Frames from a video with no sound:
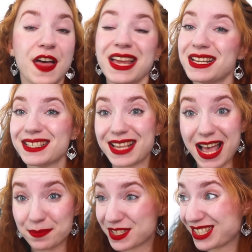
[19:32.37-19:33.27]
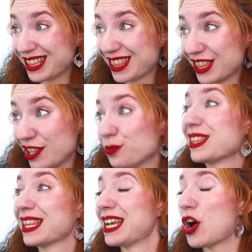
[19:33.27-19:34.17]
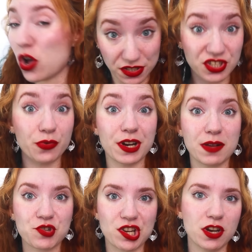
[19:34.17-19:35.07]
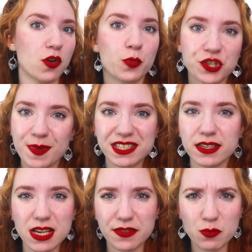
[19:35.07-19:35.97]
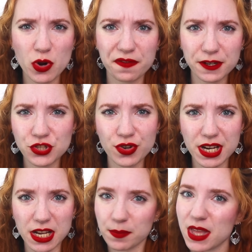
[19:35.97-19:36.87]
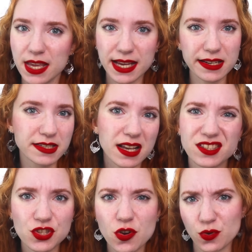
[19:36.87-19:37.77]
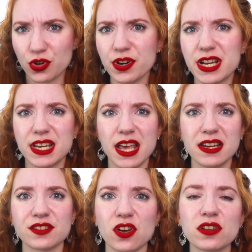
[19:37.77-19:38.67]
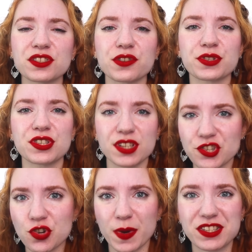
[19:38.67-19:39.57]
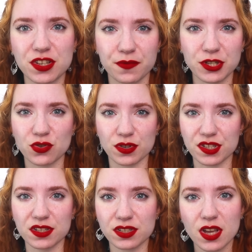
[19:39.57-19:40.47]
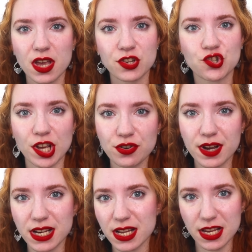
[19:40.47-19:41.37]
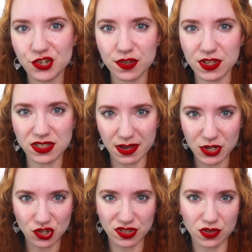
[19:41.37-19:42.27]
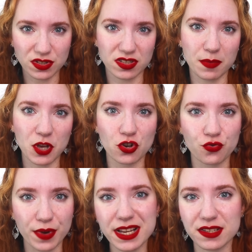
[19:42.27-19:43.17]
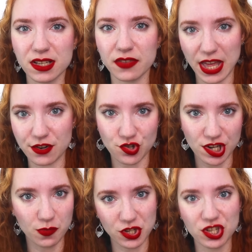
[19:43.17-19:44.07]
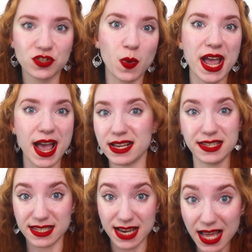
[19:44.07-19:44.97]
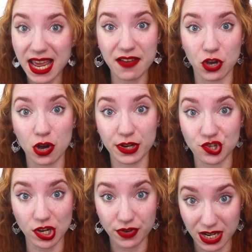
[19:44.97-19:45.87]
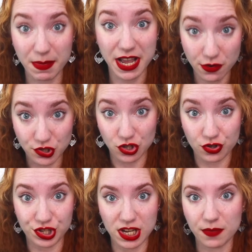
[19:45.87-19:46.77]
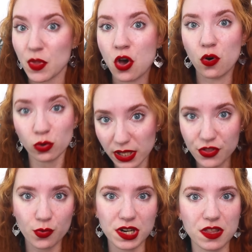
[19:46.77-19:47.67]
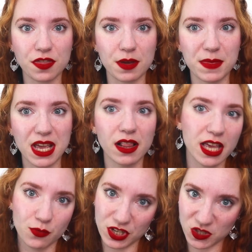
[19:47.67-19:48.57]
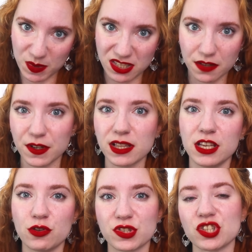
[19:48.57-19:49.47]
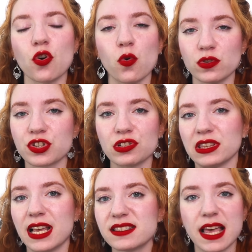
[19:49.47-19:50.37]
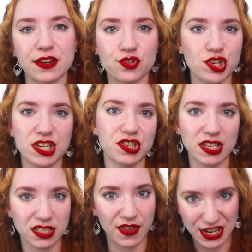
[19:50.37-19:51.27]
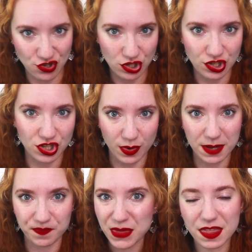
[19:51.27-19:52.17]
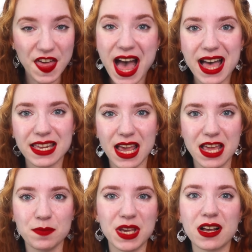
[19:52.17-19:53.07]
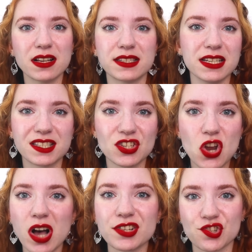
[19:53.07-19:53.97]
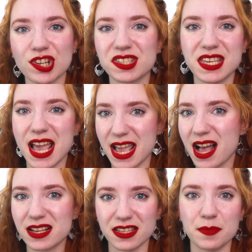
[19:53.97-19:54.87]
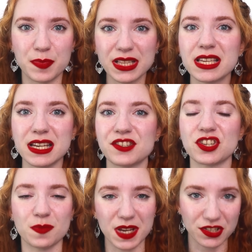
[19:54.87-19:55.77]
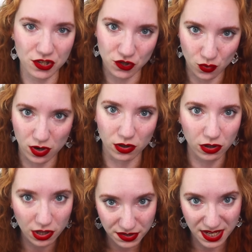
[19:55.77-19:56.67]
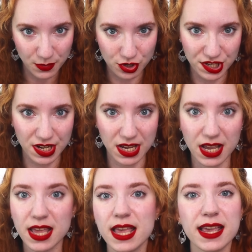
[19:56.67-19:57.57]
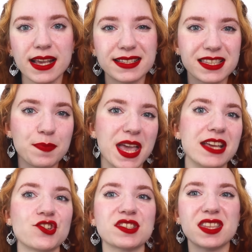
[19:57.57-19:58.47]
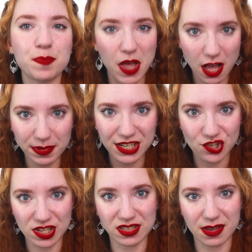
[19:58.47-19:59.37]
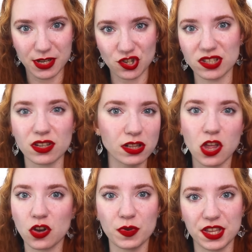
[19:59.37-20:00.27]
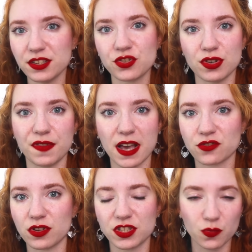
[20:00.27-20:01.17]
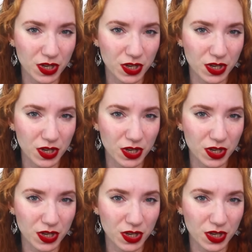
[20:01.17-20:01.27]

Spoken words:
That is absolutely also an option, which makes it even more frustrating. It does no good and is also such a waste of resources. Generating each of these images uses up a great deal of energy, which is why I did not have a go at generating my own to critique. Only the one in the thumbnail, and we specifically used an older, less energy-intensive engine to do it. That, and because it's not just the AI's ability to depict historical clothes I'm critiquing, it's the pages that publish these images along with history factoids